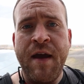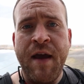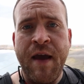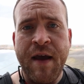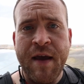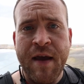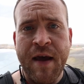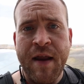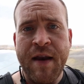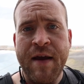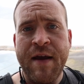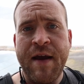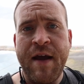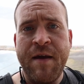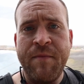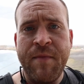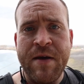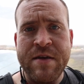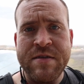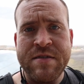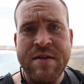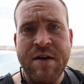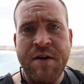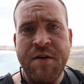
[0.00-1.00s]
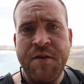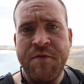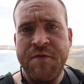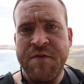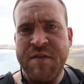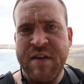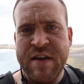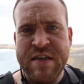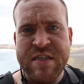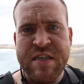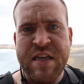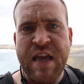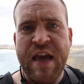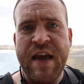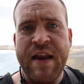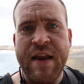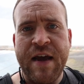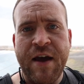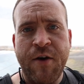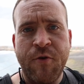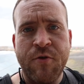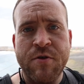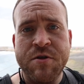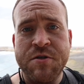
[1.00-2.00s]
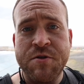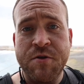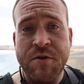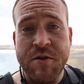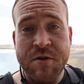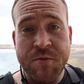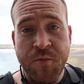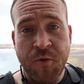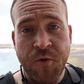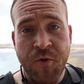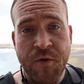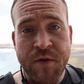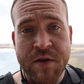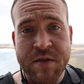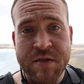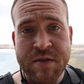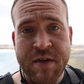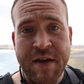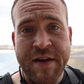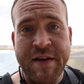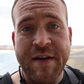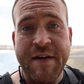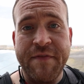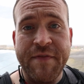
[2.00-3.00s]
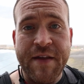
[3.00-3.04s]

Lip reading: and kind of gave myself 6 to 8 hours to explore the city.